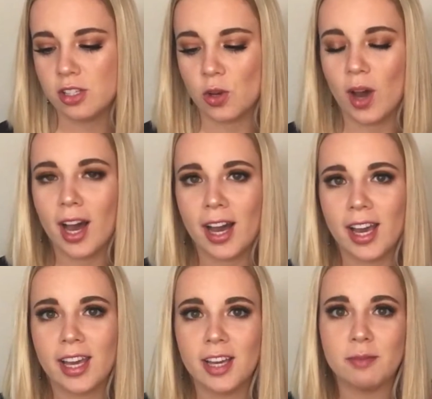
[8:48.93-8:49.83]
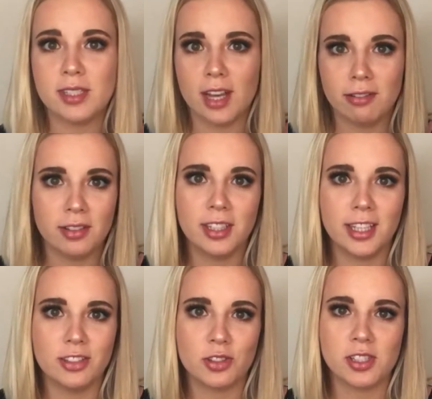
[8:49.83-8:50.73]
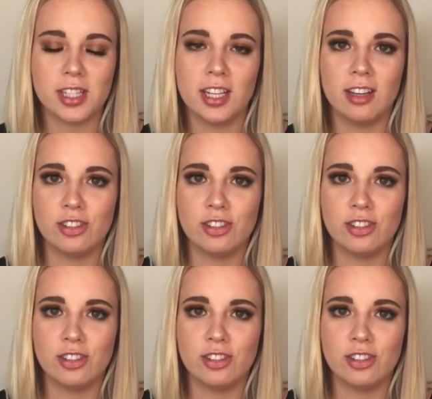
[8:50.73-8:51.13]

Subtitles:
So I am definitely interested